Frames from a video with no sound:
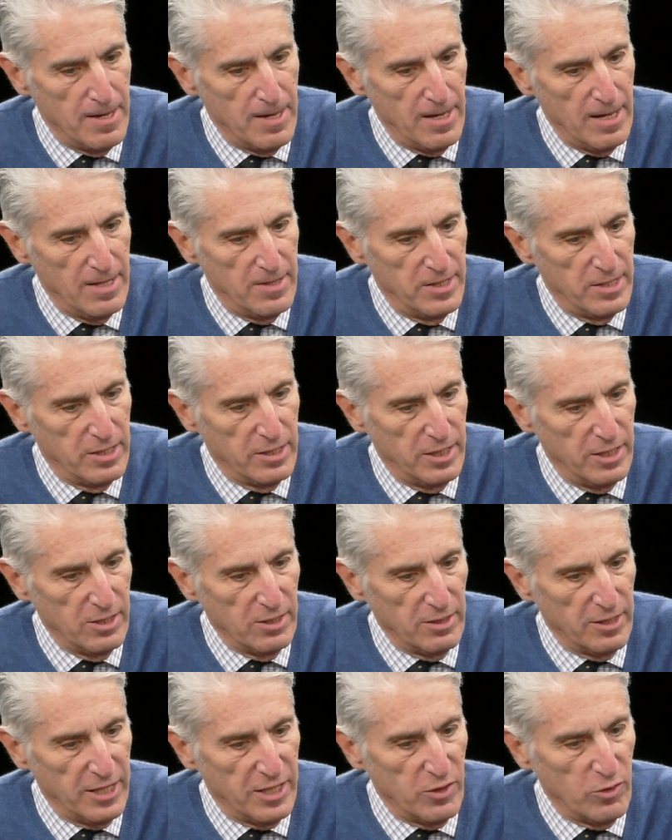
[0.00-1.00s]
And then a year
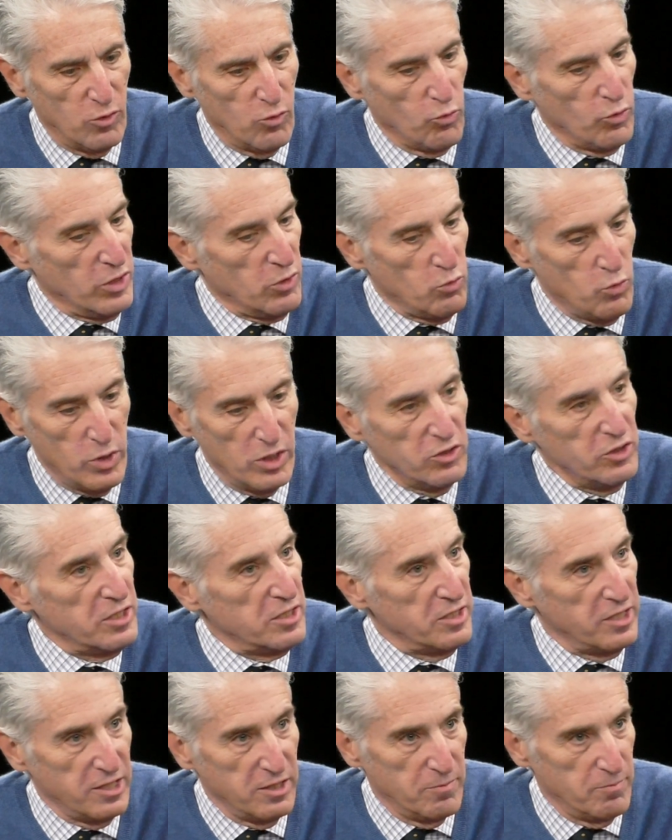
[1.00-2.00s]
later, we really
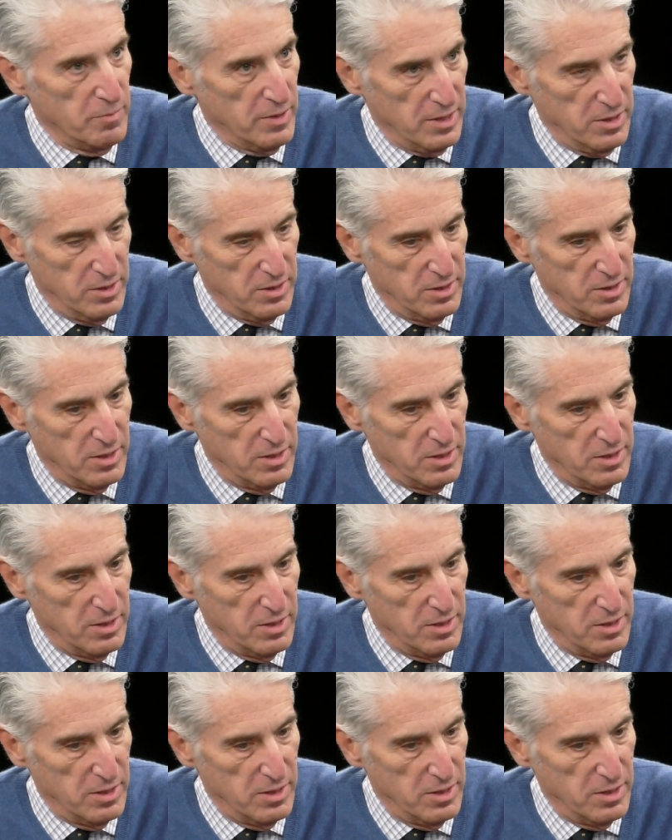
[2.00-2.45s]
need men.